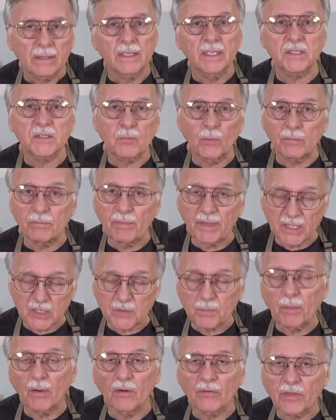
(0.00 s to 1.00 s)
this one
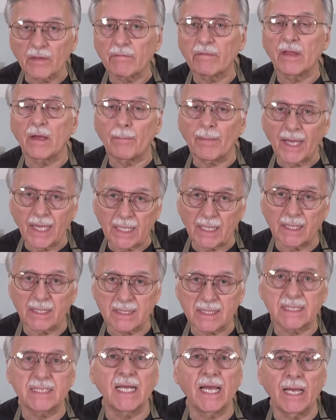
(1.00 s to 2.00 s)
beats both of them
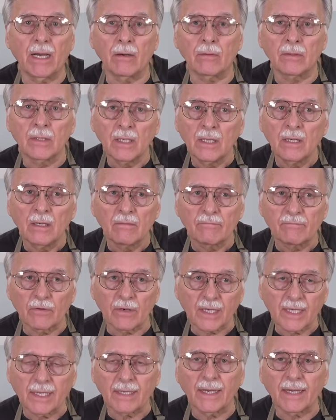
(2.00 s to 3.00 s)
hands down
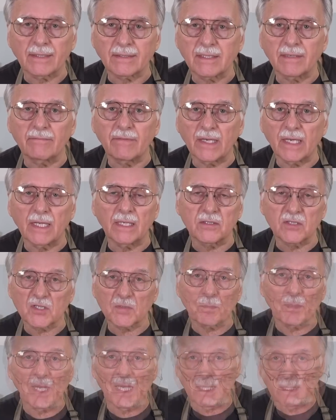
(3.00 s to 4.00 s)
for connectivity and
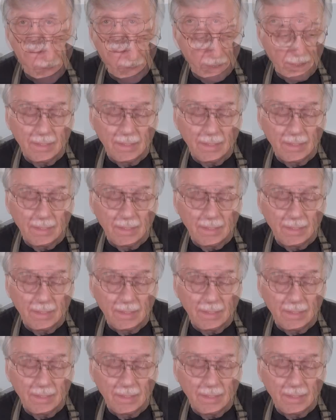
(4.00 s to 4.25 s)
speed.